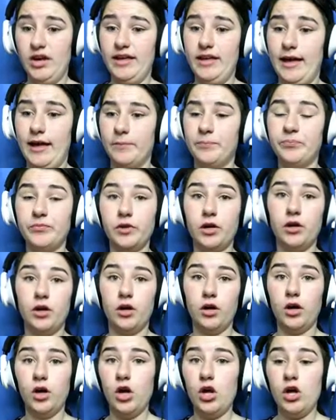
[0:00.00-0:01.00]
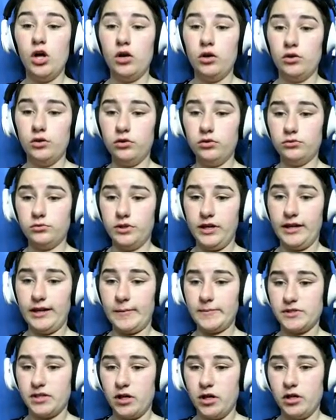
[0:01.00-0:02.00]
little towns, and I'd have to like
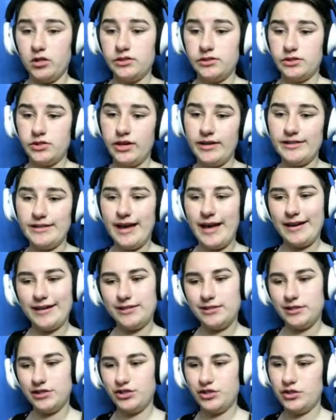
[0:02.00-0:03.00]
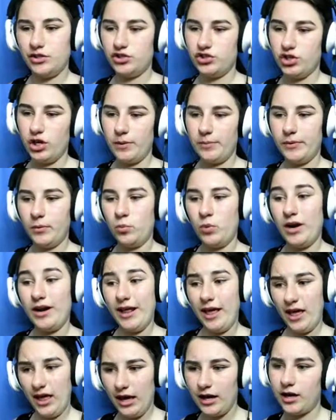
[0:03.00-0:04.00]
manage it that way. But this is kind of
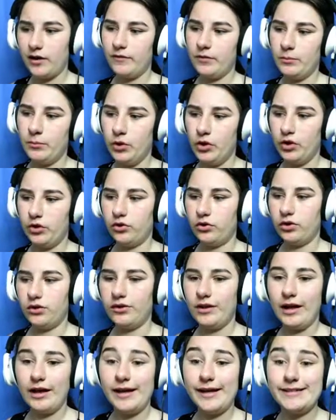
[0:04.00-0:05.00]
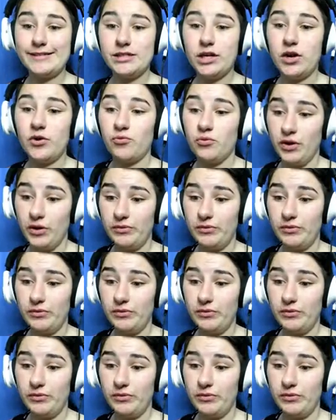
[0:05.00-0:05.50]
like reigns.